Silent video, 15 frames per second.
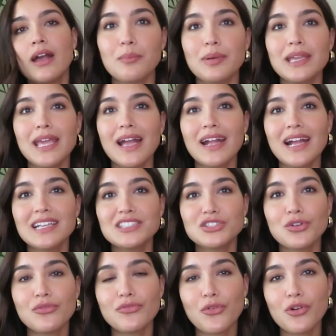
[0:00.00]
But yeah, guys,
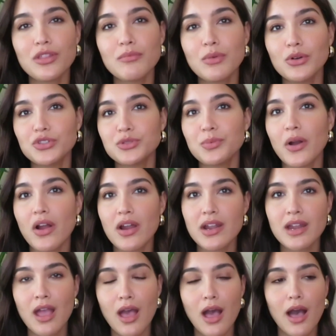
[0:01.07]
so for the most
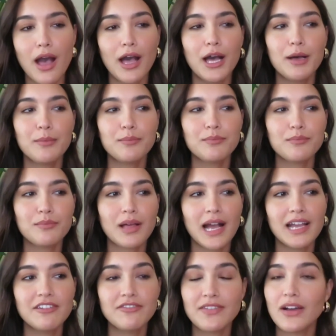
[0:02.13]
part,
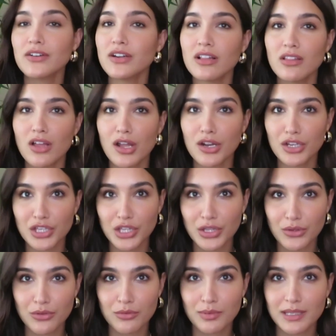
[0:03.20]
I found a lot of
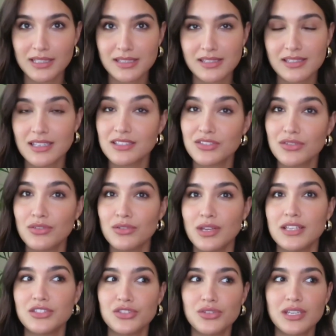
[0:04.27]
cute pieces,
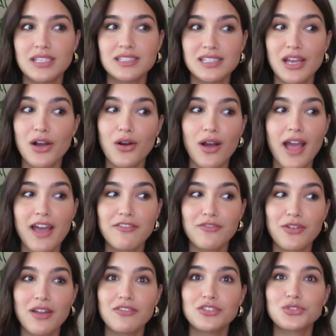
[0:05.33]
as you can tell, at
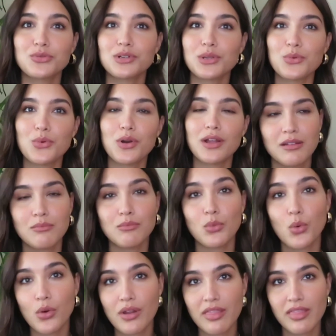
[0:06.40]
Forever 21
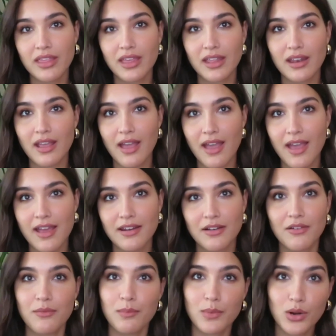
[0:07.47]
more than at
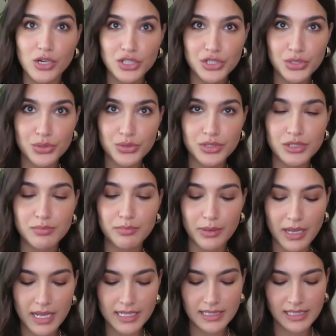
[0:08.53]
Marshall's.
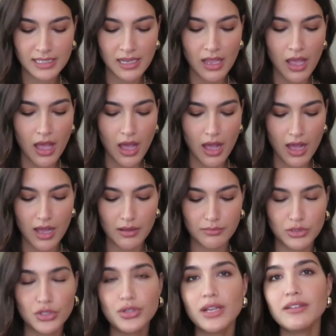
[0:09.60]
But
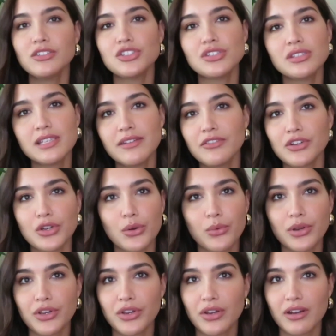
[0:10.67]
you just never know
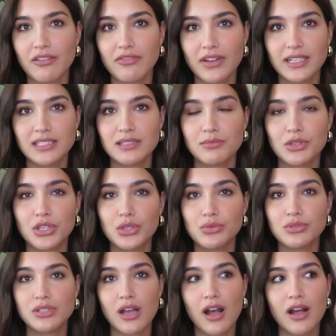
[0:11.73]
where you're gonna find some
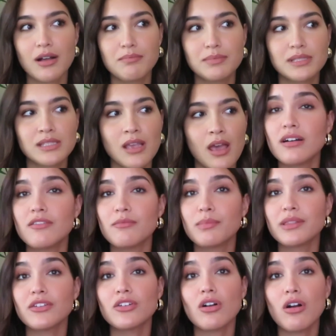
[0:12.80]
cute tops.
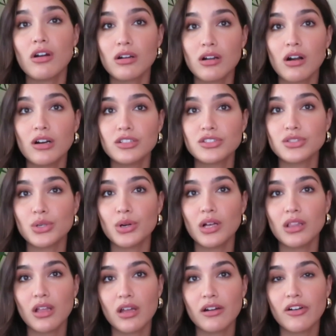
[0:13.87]
But there are also a
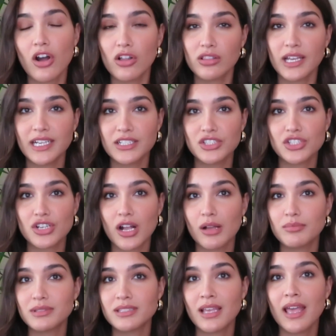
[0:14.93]
lot of online
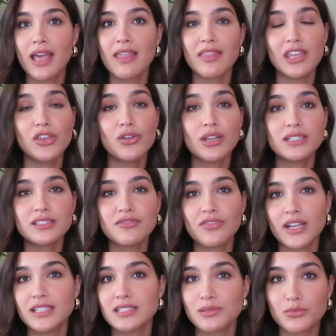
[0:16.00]
shops that you can
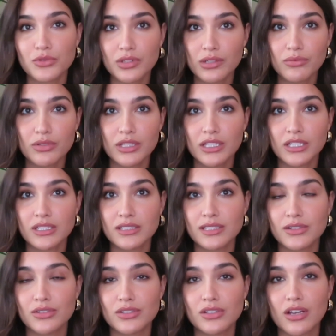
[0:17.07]
find some really, really good
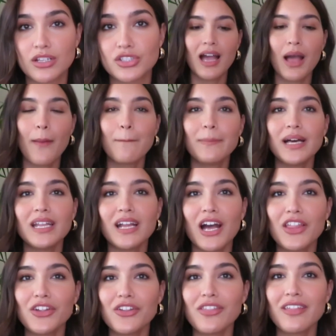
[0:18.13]
deals on. But
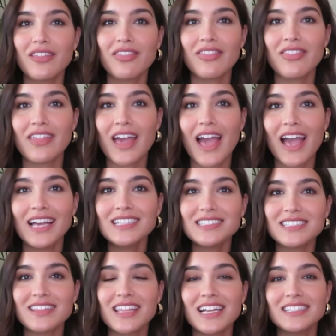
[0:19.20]
other than
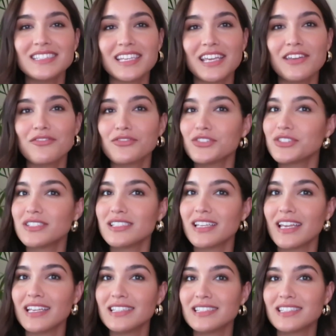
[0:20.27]
that, that's it for
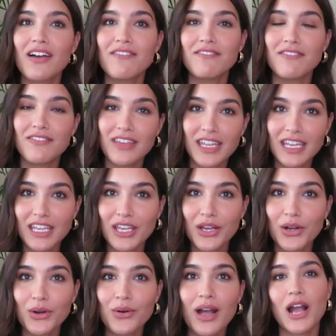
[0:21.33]
today's
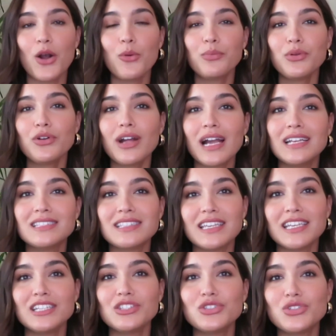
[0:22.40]
video. I hope you guys
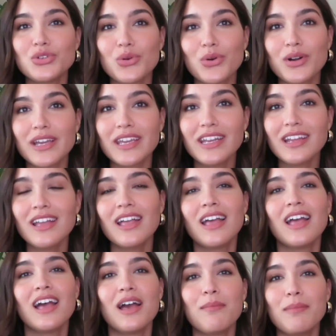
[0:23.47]
enjoyed.
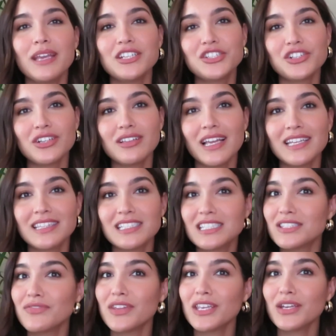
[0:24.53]
Make sure to like
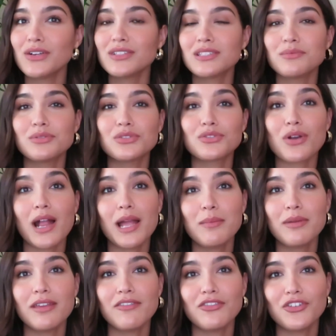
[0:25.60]
this video,
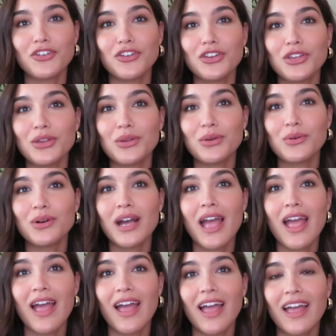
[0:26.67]
subscribe if you're new,
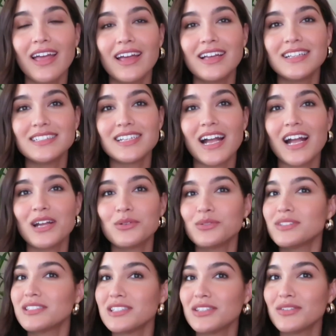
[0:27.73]
and I
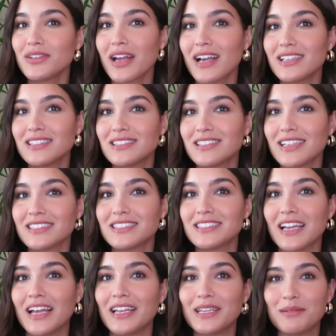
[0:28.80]
will see you guys next
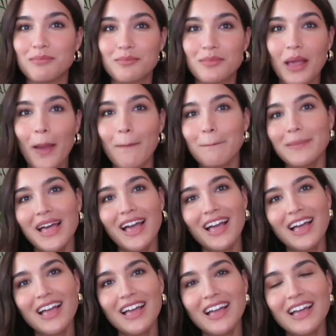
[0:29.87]
time.
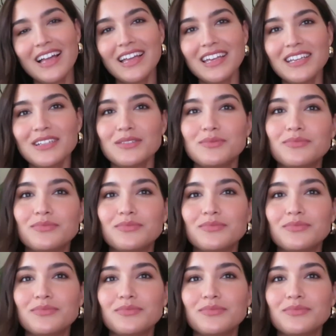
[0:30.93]
Bye!